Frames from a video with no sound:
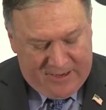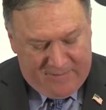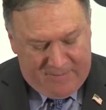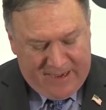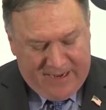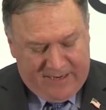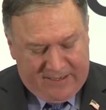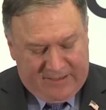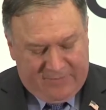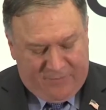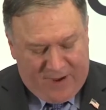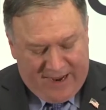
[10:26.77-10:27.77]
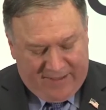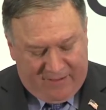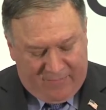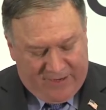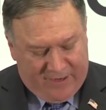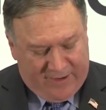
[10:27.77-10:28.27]
made in defiance
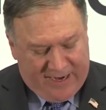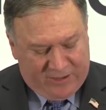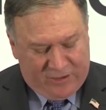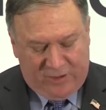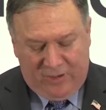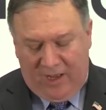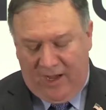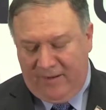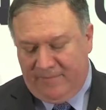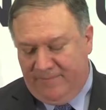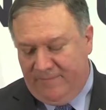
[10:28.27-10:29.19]
of international law.